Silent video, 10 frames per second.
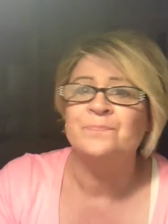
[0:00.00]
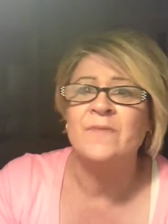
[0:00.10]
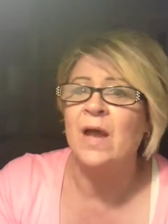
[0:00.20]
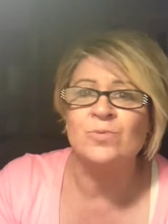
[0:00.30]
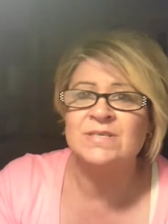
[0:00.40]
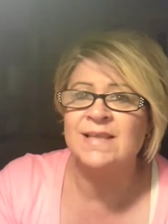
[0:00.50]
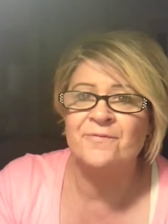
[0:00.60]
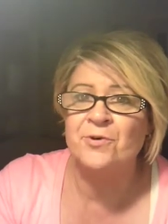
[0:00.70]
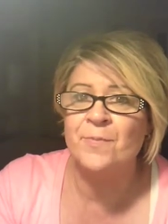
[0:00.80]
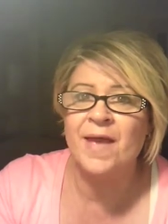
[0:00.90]
that was
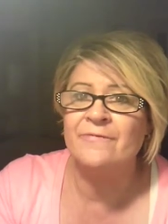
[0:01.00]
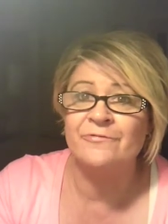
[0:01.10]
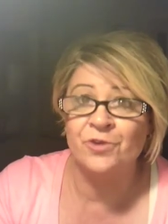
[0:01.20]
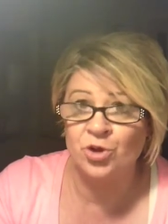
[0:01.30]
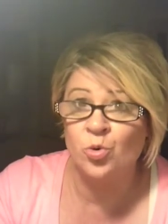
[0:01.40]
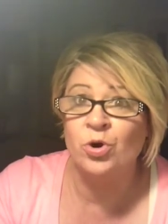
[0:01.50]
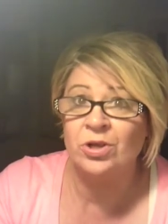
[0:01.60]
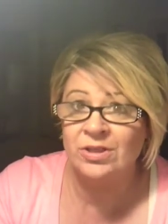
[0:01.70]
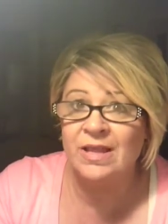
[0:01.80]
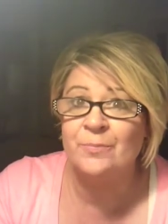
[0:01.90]
never meant for
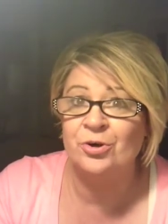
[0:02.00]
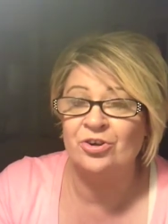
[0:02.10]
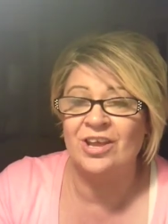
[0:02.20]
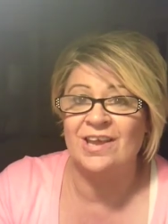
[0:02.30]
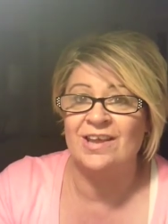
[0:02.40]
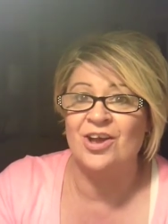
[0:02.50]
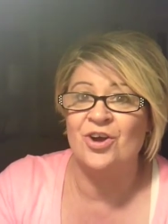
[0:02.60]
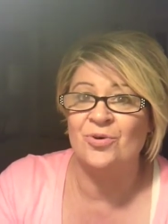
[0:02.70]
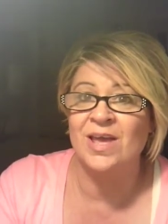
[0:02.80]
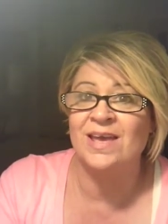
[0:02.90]
your liberty,
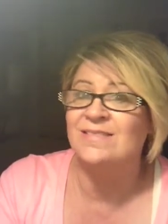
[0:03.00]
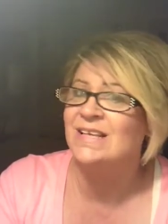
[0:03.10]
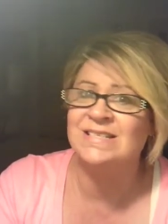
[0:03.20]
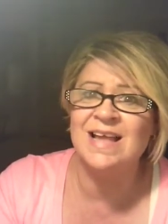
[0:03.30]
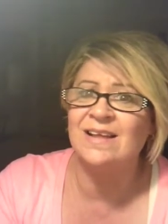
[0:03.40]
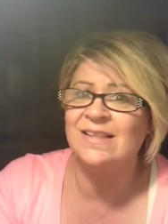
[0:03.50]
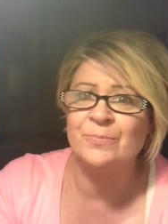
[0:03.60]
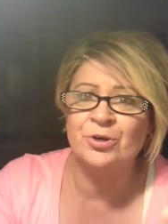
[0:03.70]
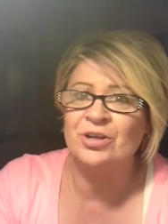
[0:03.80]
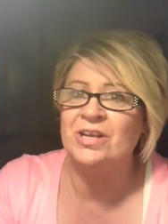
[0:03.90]
okay? That's not
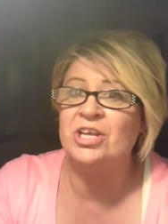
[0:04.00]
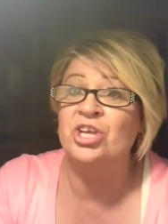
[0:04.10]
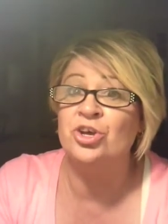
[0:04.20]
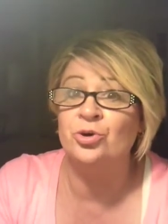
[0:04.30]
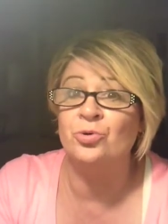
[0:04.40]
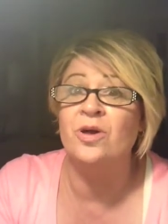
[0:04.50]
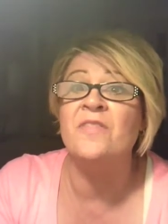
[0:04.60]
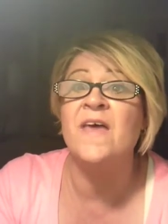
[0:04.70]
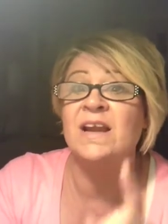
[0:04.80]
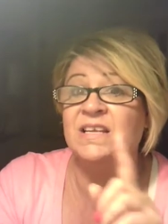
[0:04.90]
liberty to you.
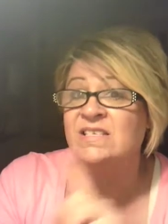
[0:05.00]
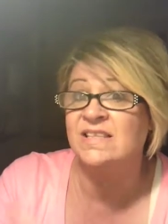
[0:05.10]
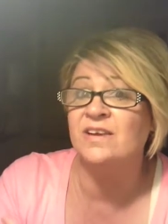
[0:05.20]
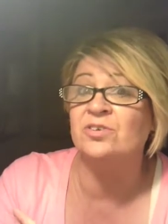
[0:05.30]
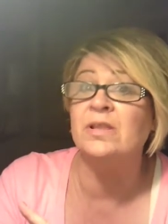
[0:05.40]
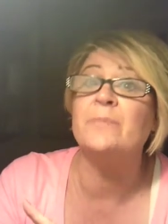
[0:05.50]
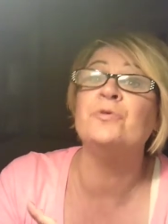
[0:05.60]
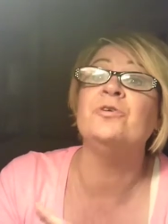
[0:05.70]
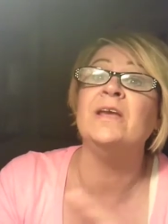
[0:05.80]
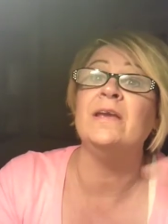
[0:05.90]
That is their
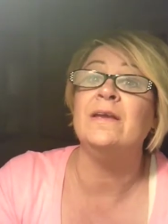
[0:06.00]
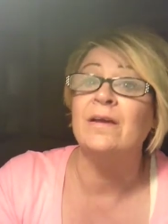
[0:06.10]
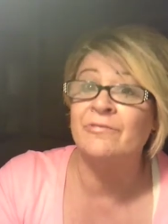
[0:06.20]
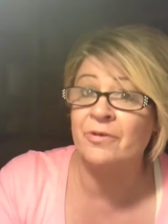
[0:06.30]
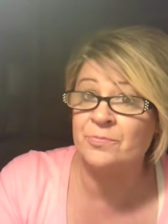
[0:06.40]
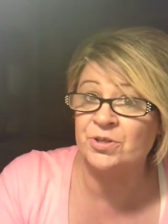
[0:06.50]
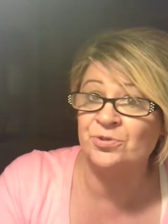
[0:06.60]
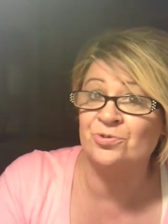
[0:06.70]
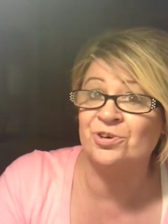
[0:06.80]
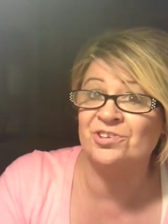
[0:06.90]
liberty from the
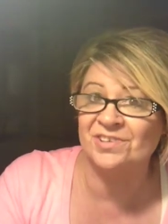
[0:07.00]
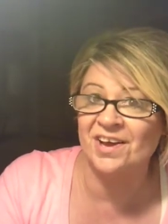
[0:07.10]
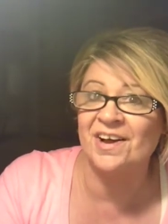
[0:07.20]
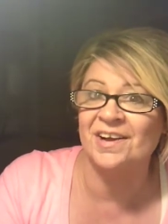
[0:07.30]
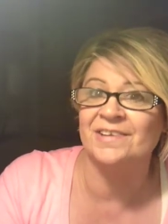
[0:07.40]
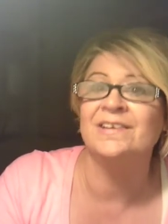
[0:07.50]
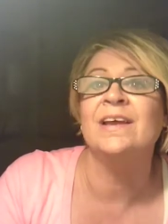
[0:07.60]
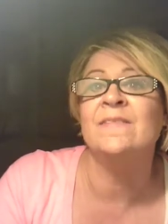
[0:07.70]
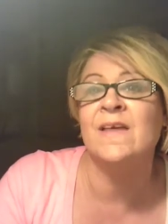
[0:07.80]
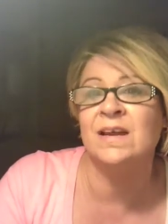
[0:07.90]
Lord God,
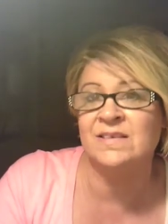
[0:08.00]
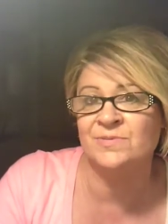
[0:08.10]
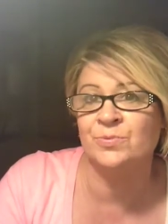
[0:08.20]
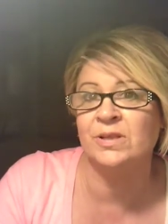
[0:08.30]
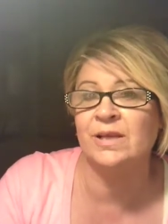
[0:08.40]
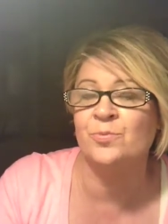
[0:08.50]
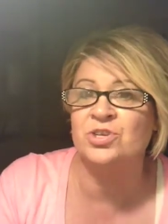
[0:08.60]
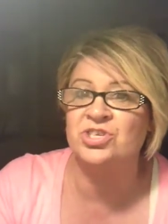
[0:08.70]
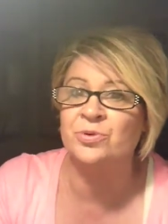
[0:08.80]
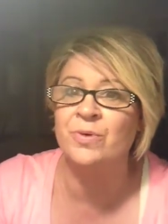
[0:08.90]
and that is really
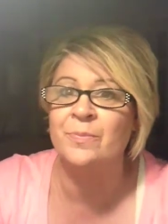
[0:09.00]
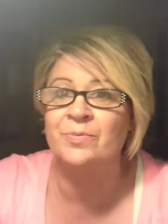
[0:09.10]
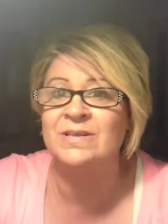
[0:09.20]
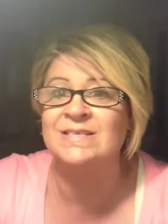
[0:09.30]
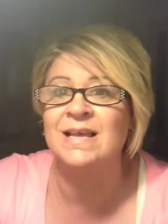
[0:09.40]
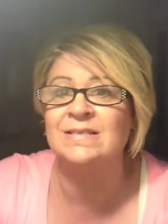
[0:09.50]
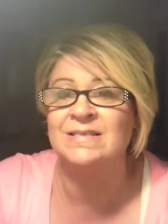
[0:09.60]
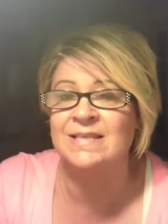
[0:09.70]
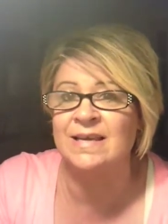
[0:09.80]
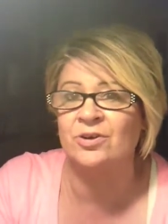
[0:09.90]
what she represents
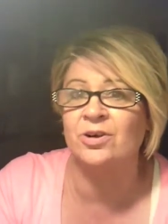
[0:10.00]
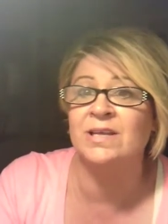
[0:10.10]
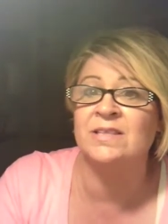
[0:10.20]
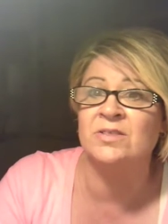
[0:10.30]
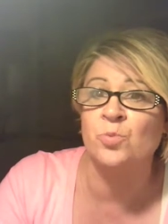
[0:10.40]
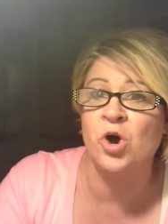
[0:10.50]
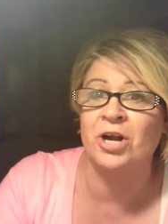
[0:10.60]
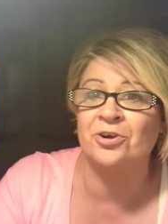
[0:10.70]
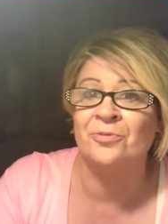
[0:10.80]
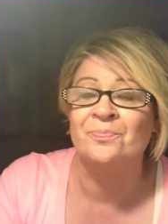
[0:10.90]
there in the water.